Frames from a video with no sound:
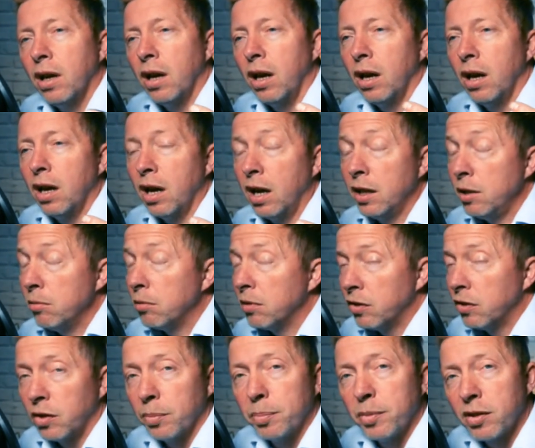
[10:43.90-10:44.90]
and you want
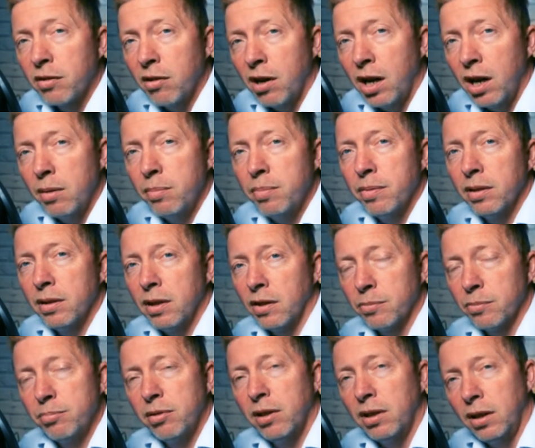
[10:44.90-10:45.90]
to subscribe,
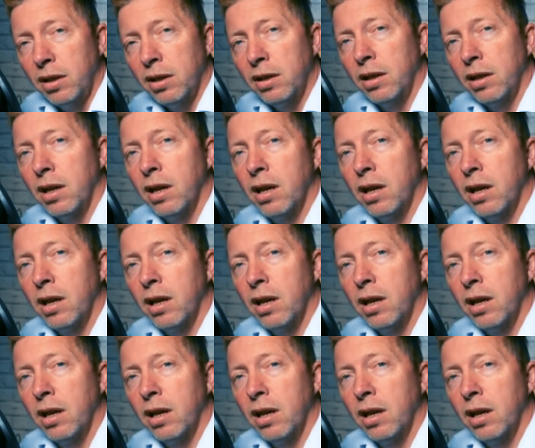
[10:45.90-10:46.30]
that's brilliant.